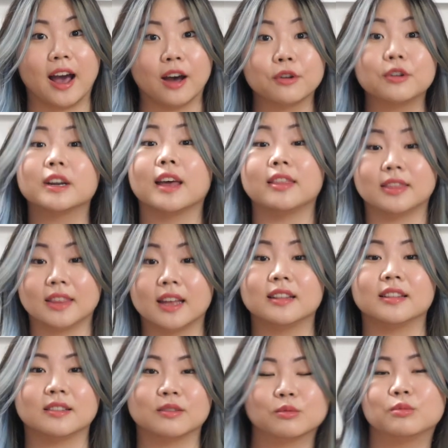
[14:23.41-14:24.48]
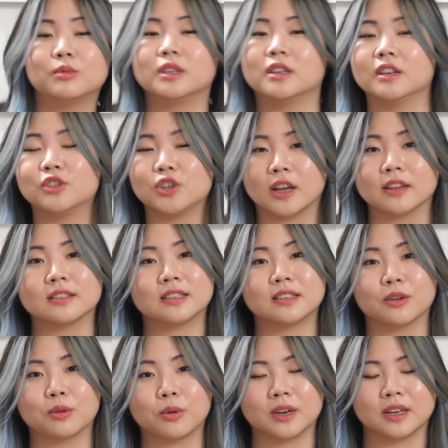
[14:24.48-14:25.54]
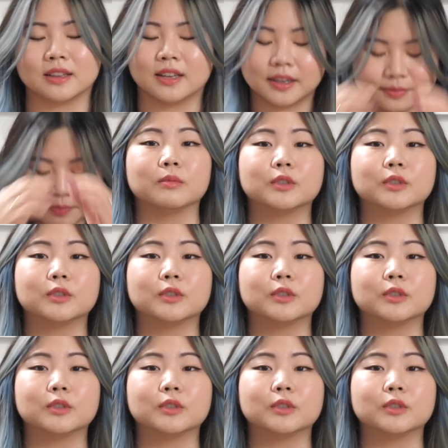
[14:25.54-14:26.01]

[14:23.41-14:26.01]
out and then would adjust accordingly.